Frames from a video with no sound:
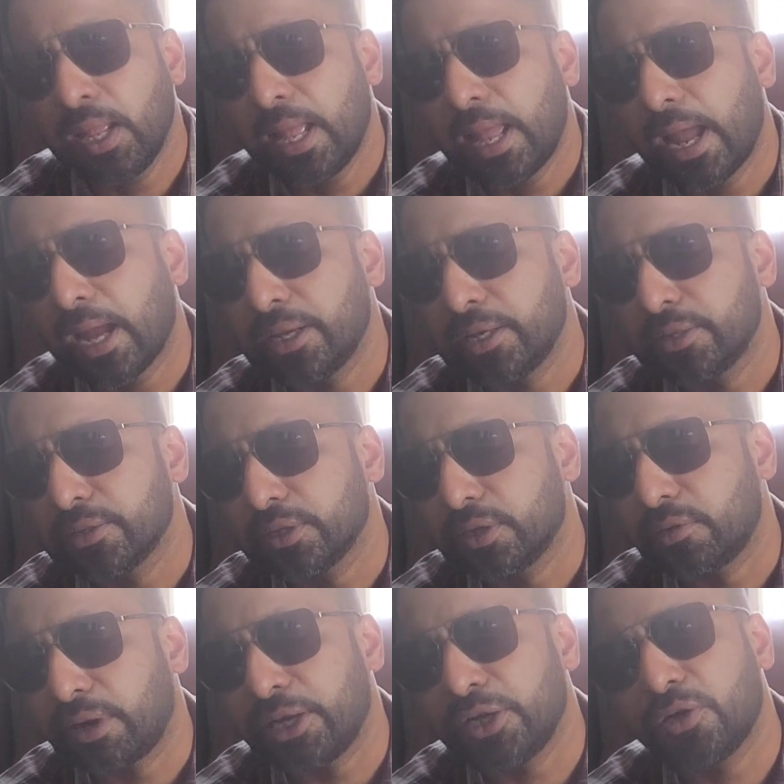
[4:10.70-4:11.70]
And in the
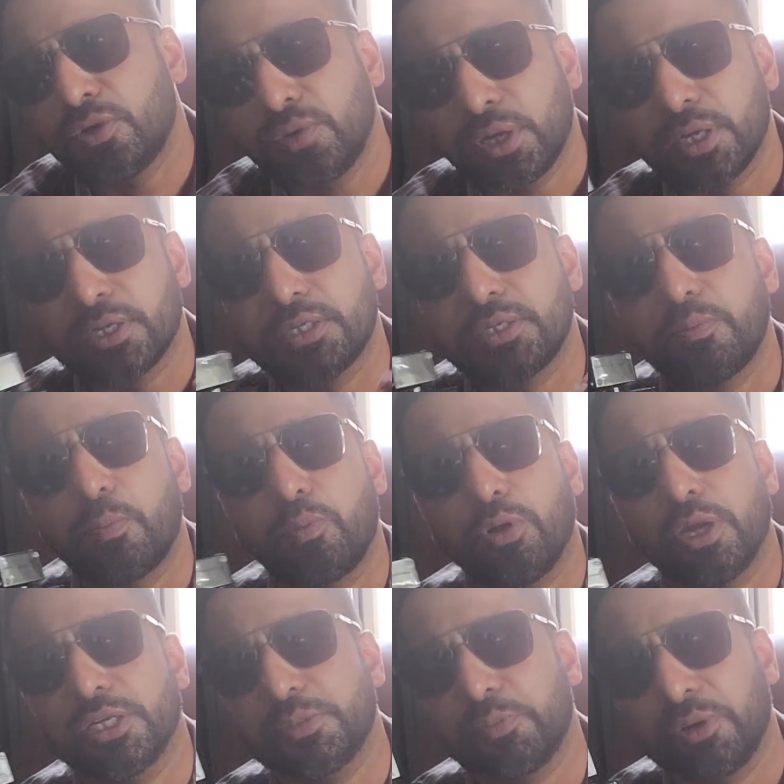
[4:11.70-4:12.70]
dry down,
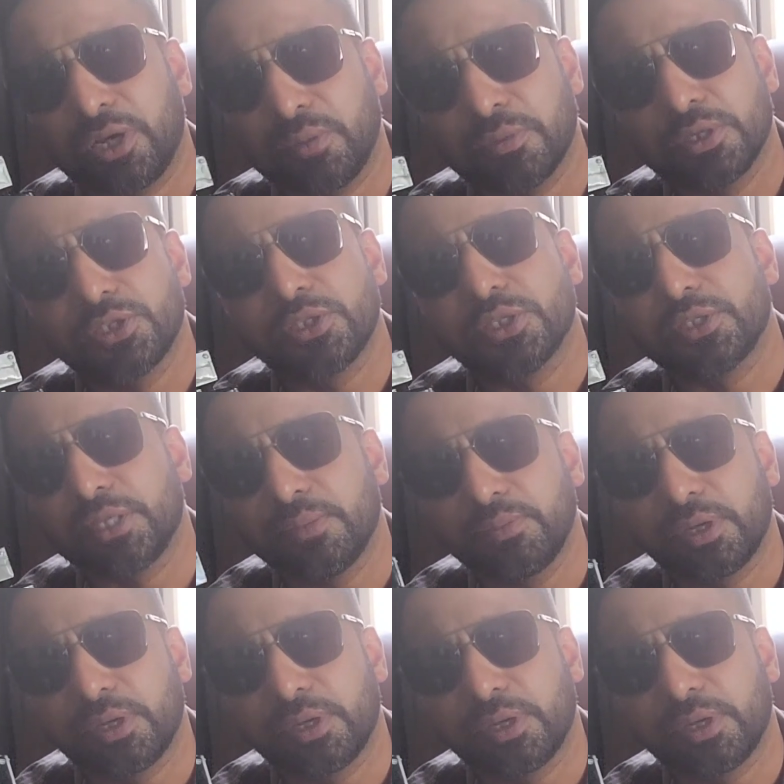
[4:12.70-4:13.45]
it's pretty much the same.